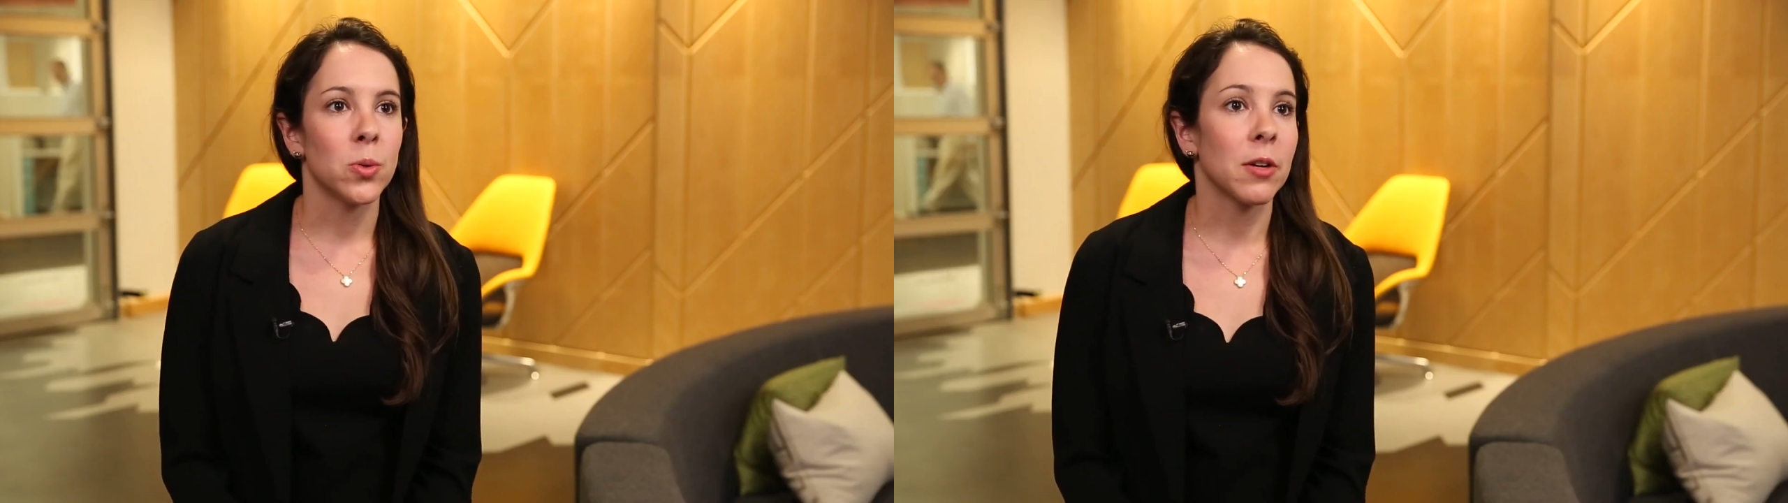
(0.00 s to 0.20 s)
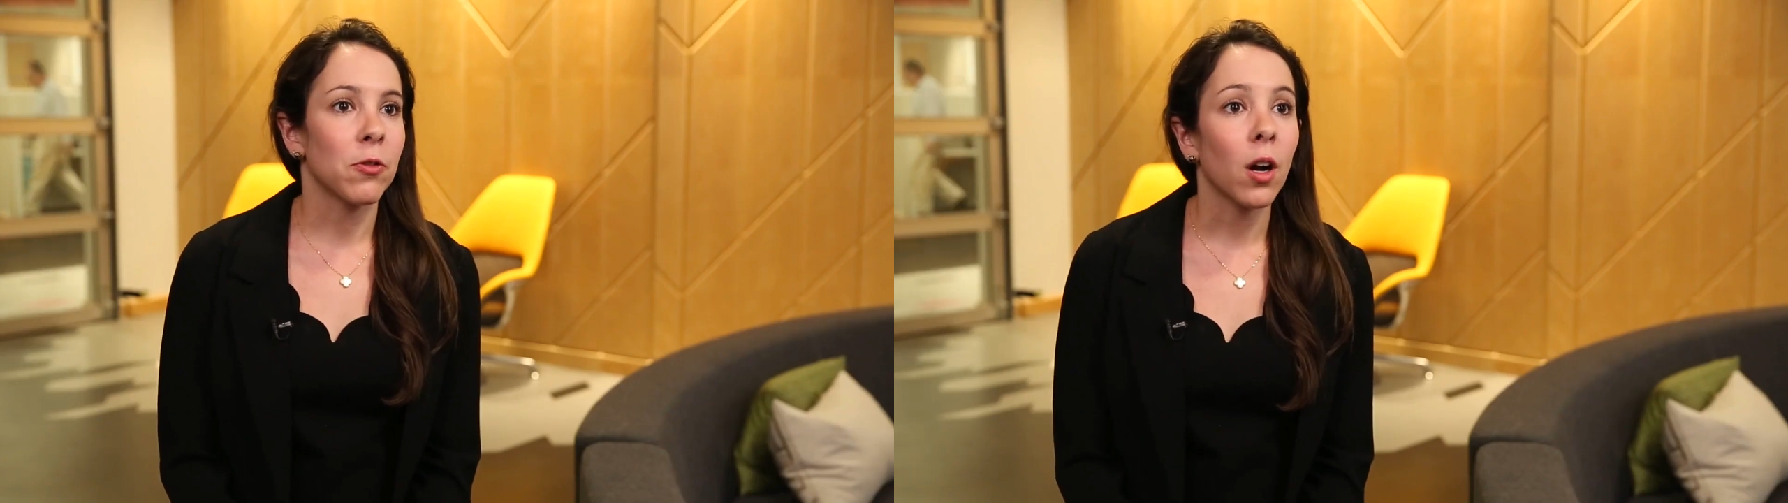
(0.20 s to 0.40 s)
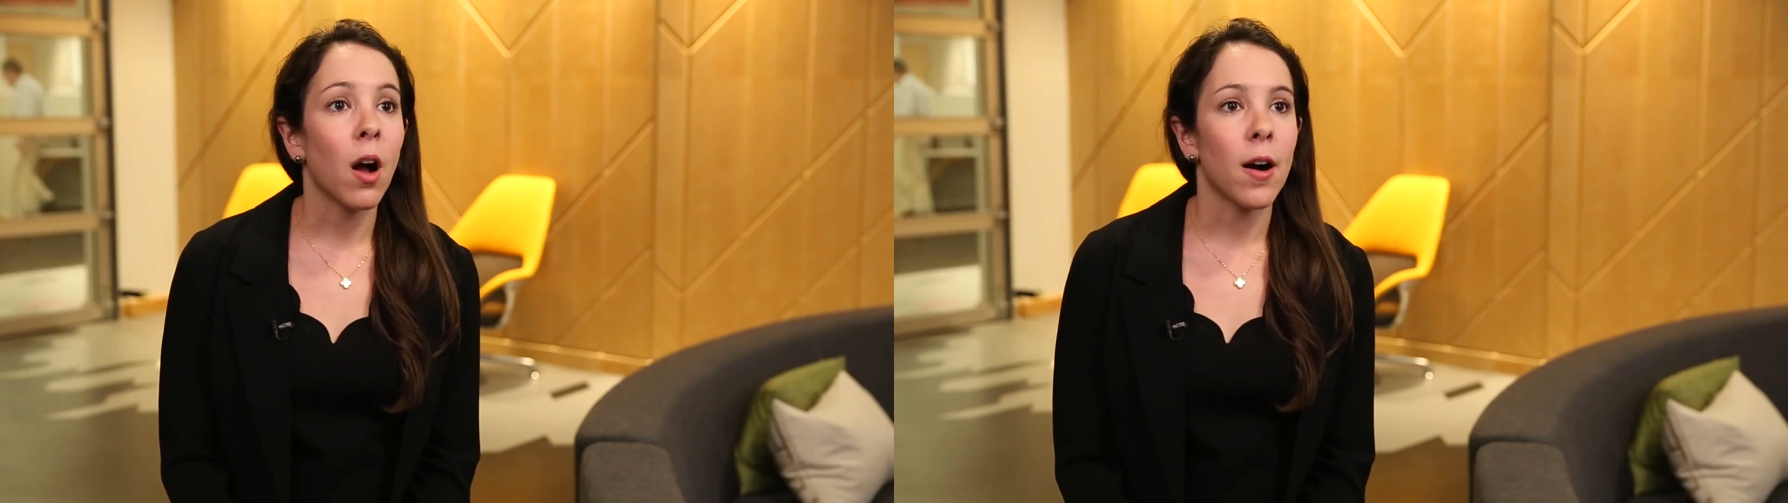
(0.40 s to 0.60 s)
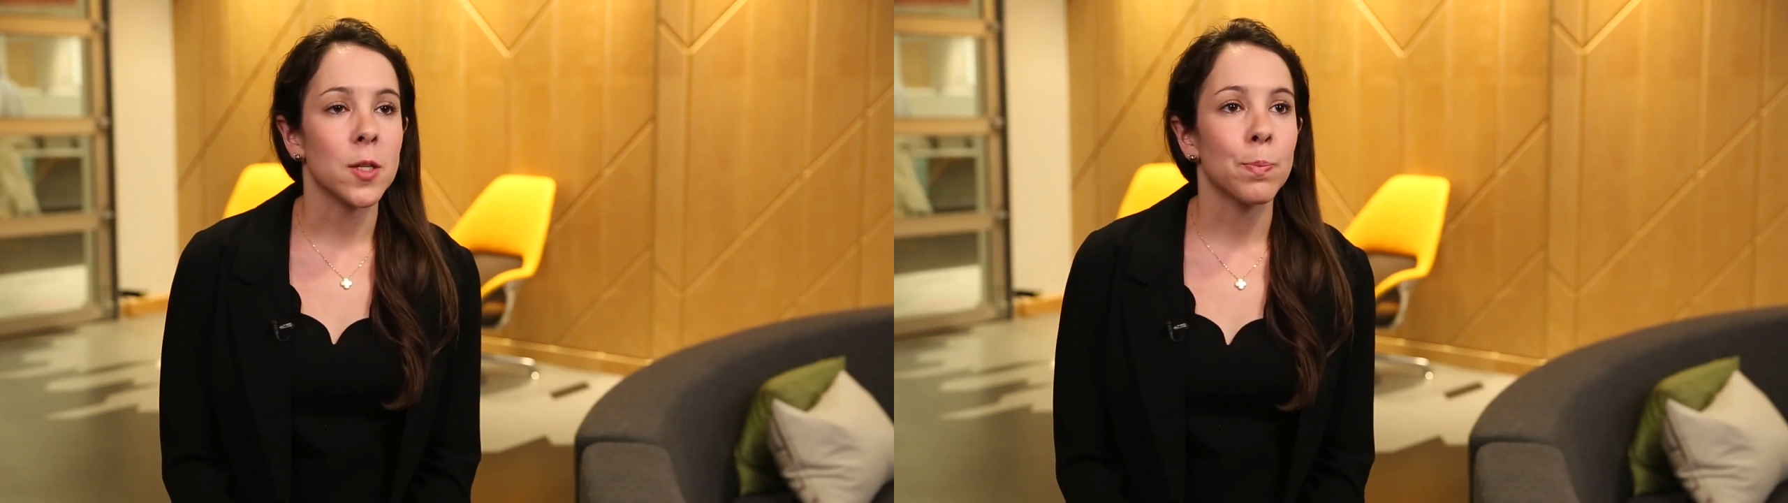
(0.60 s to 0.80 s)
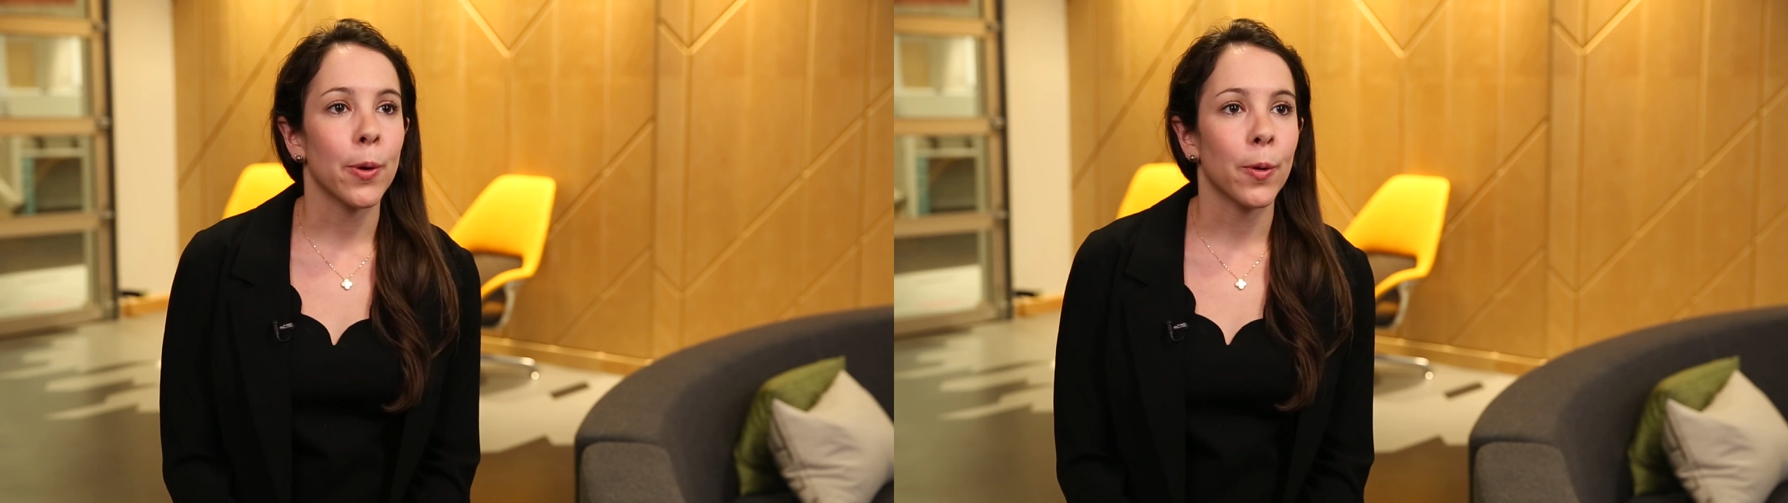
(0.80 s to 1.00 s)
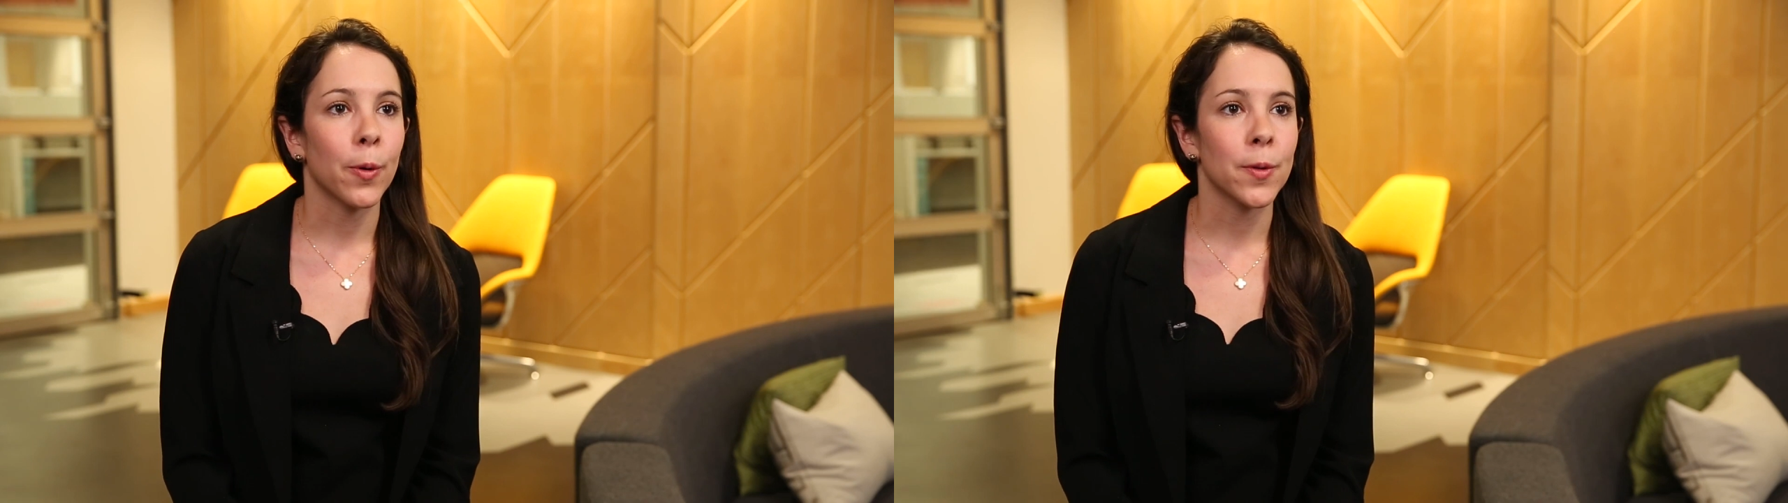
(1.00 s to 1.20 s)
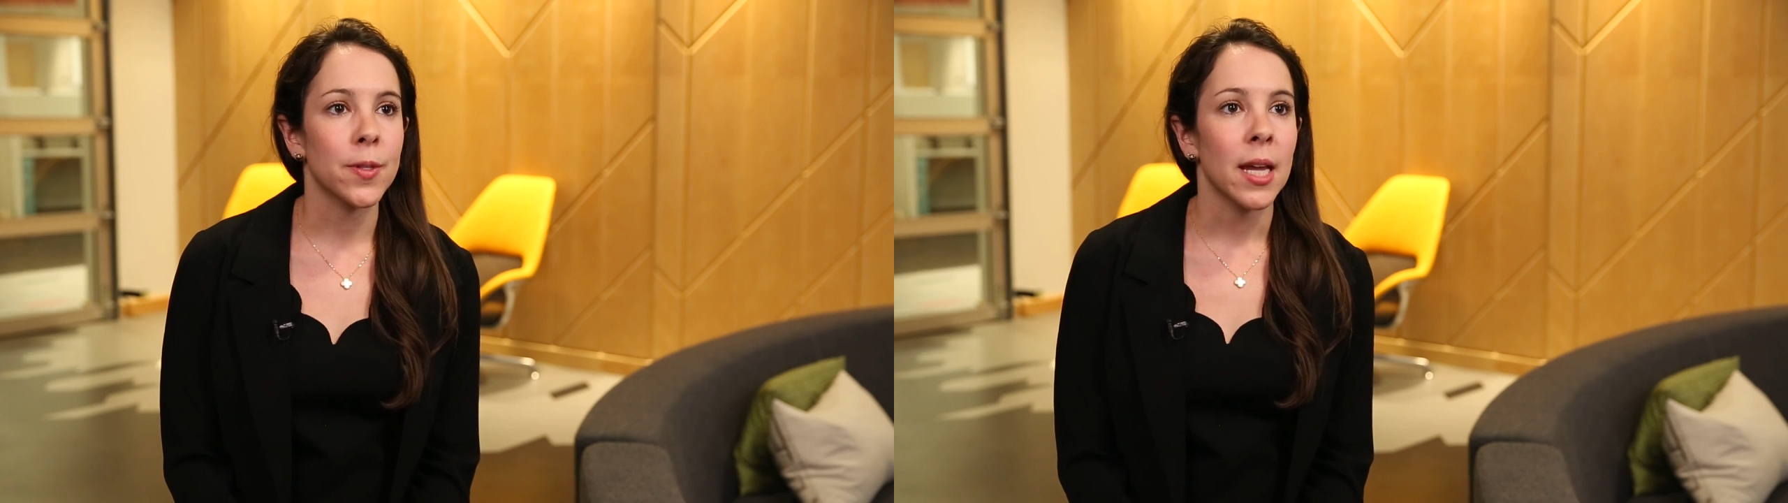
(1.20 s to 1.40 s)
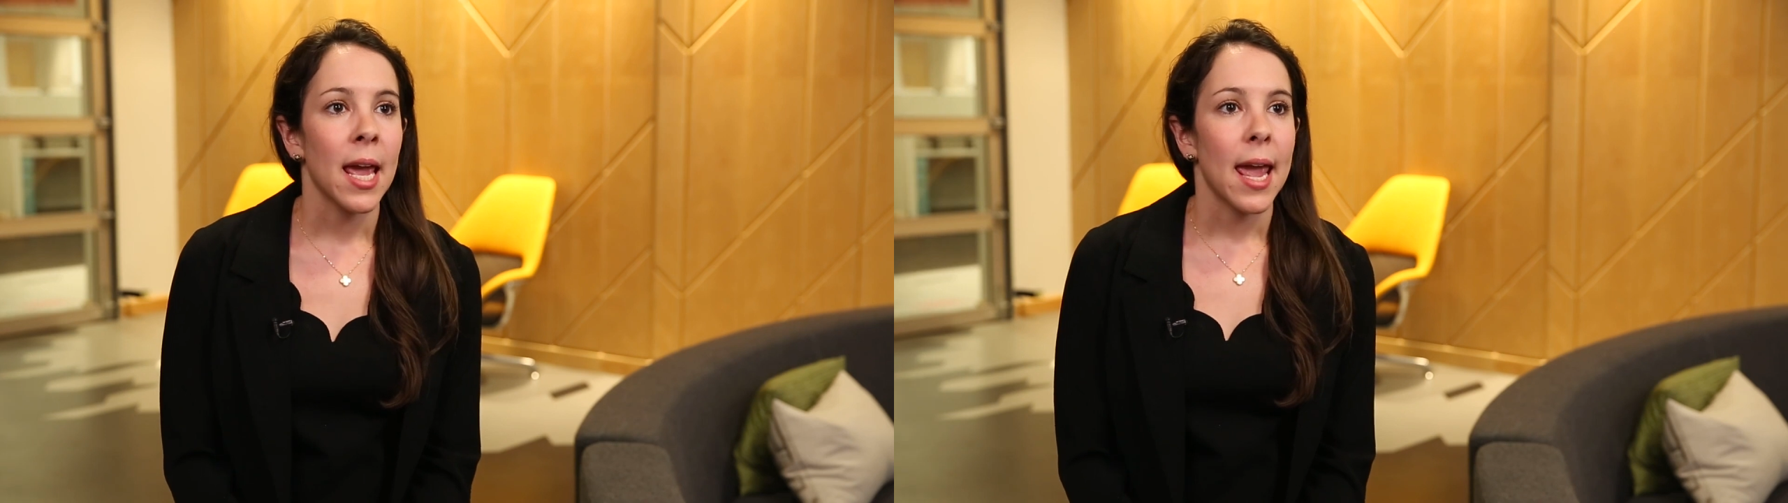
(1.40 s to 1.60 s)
different hospitals